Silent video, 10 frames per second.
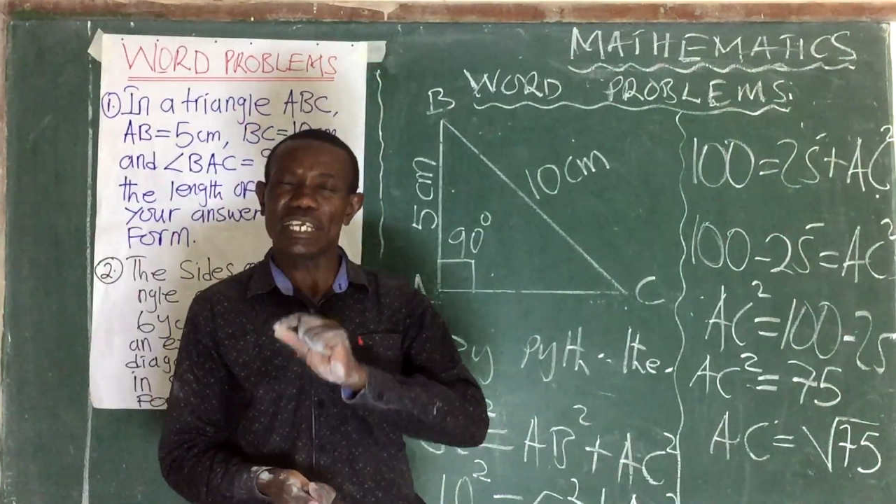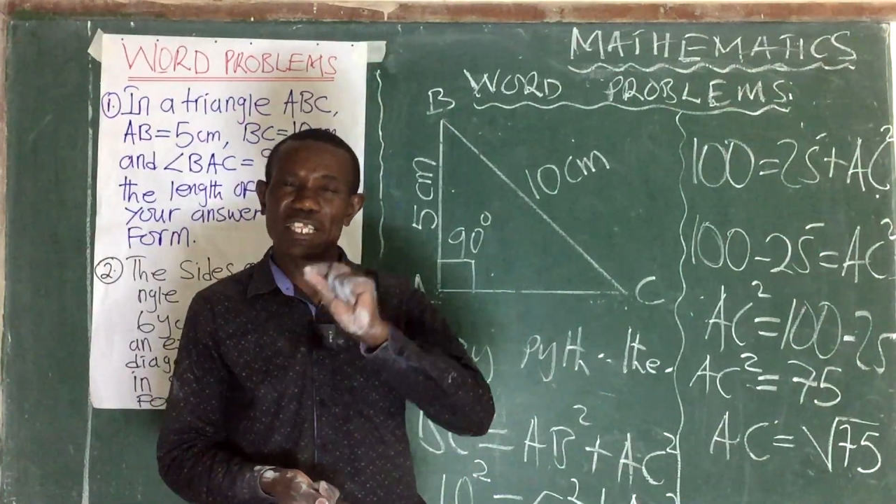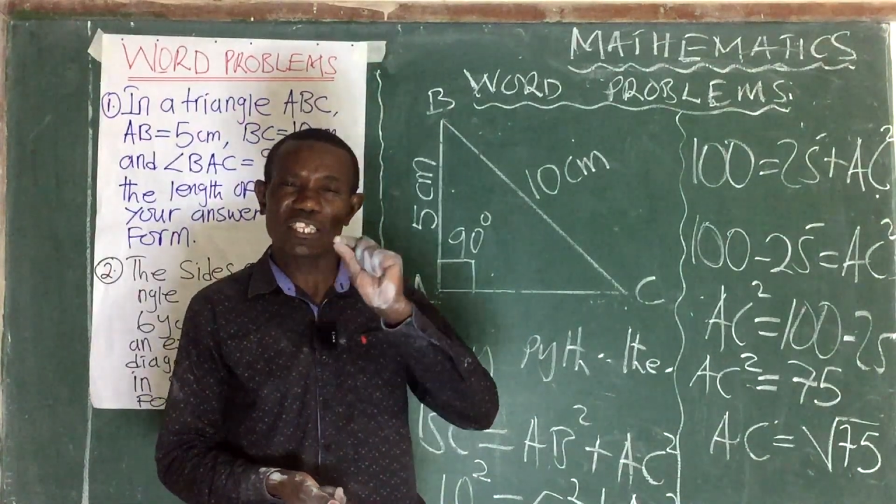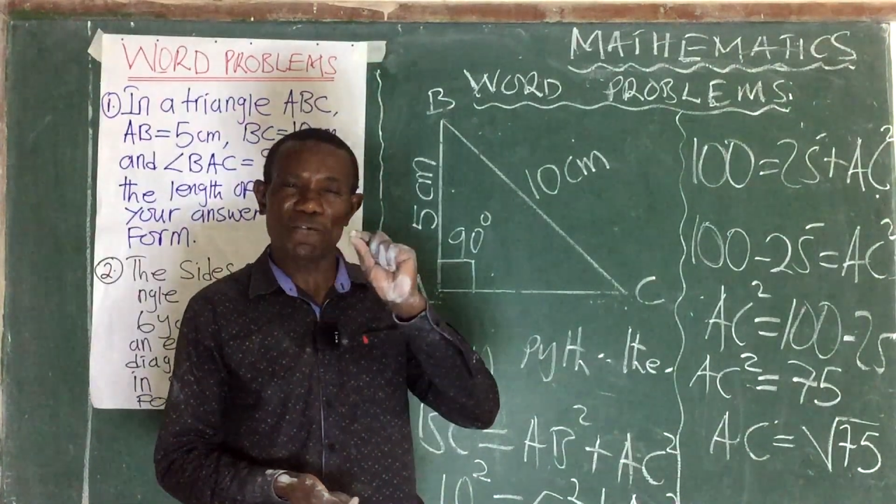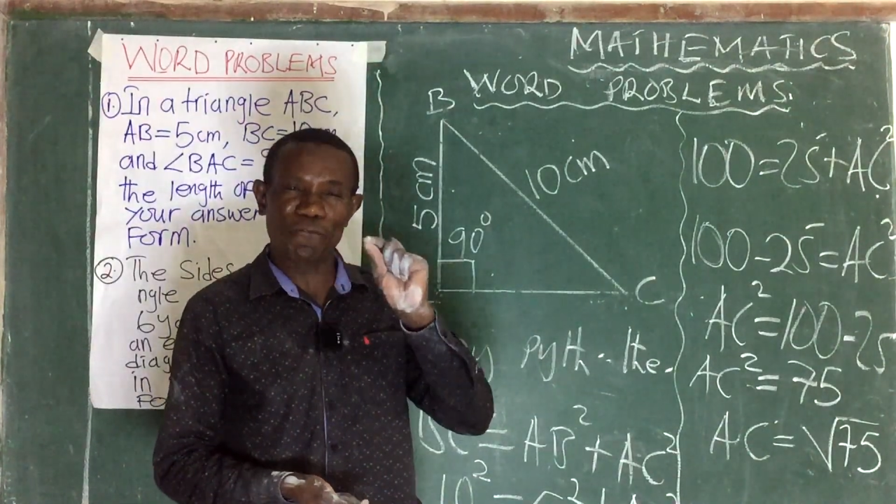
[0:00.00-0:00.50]

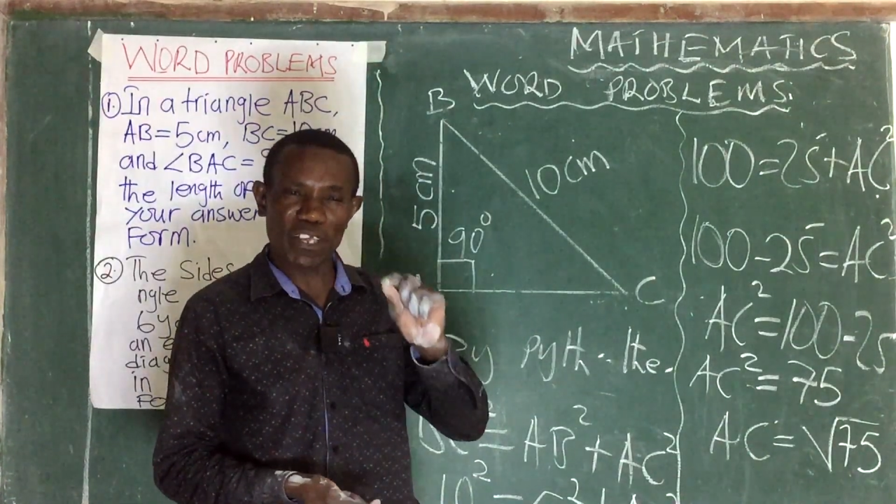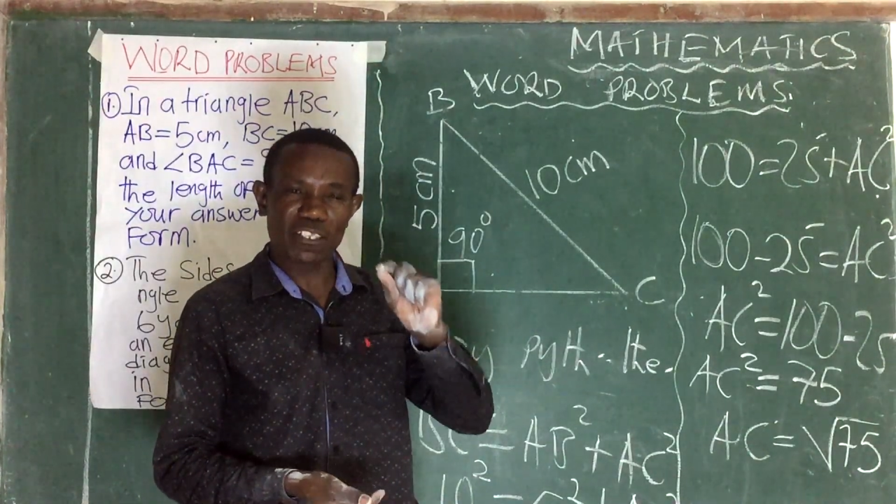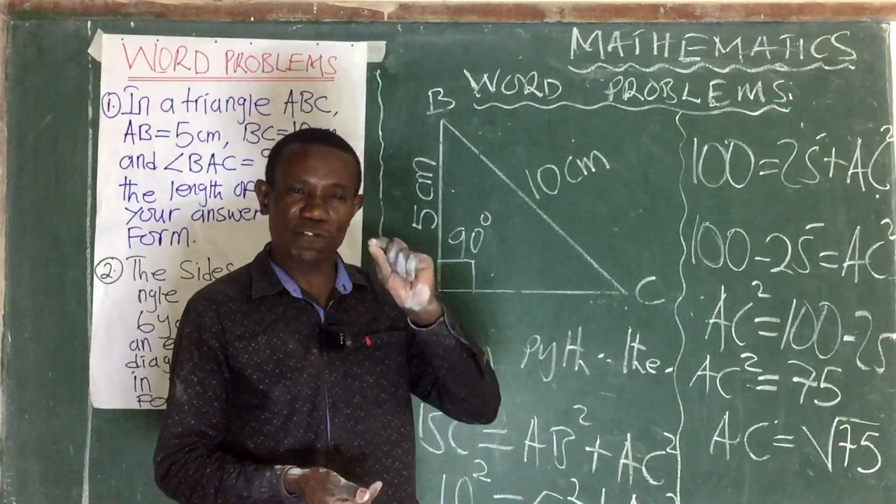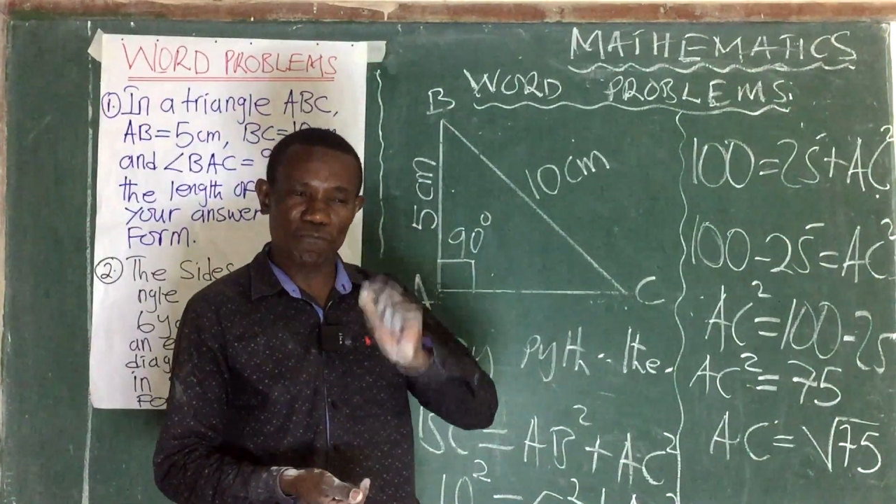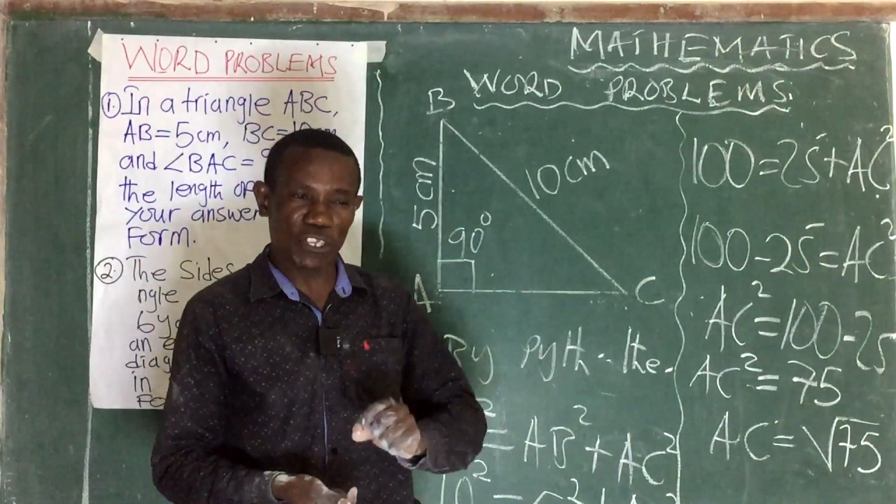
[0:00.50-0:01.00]
in the
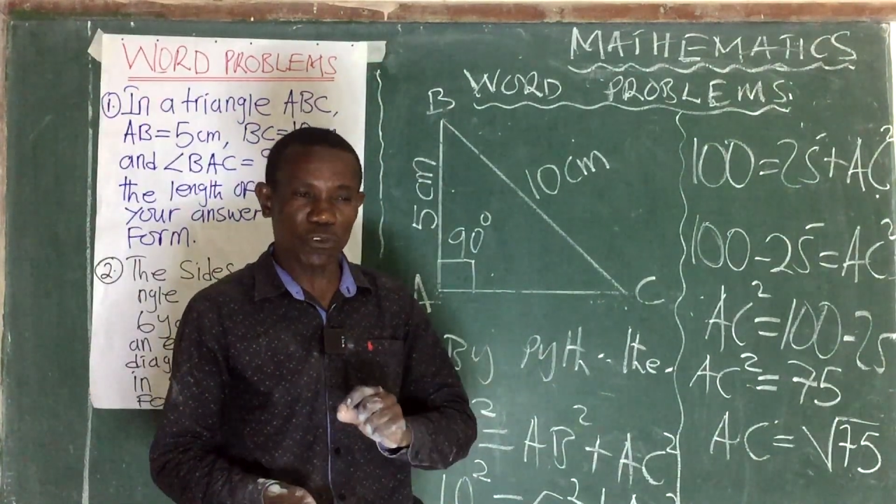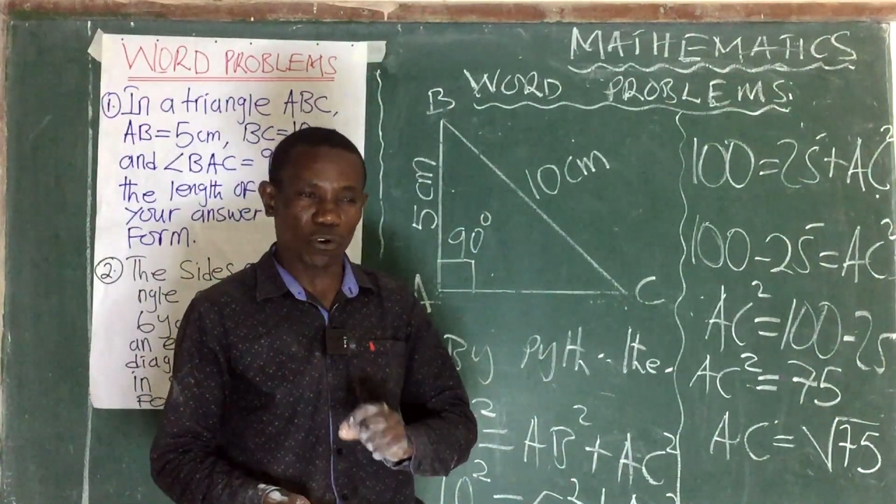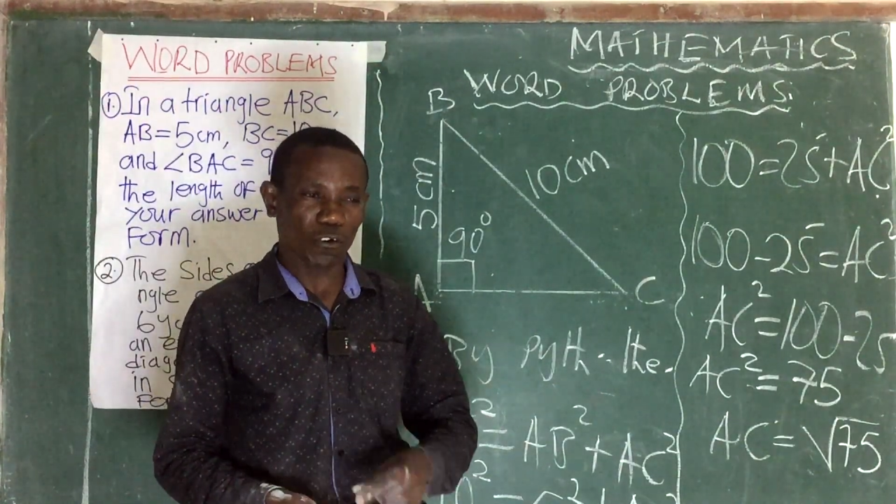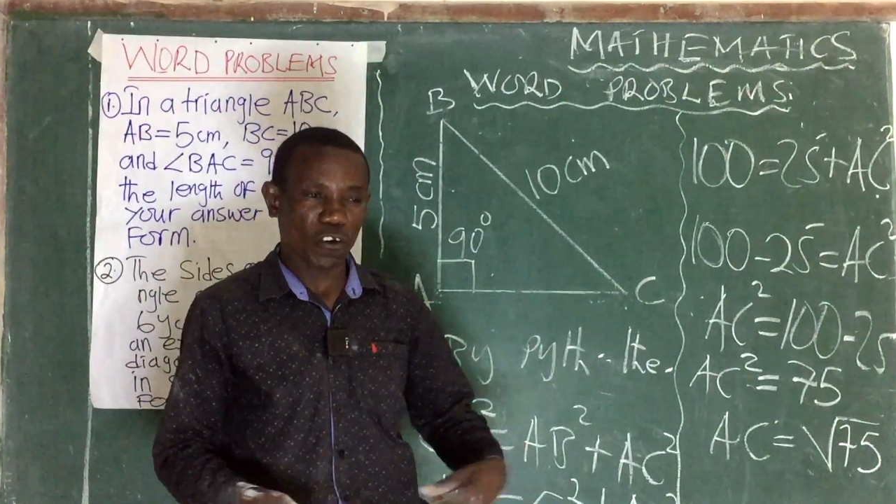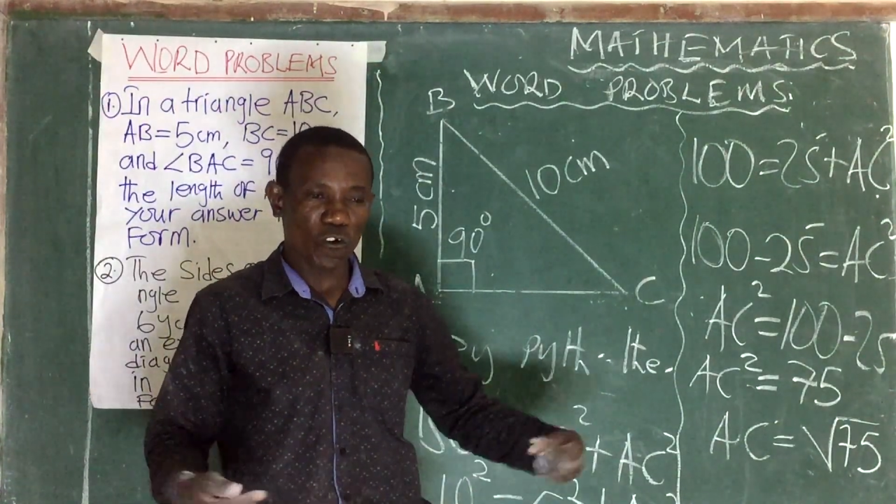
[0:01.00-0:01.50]
first video.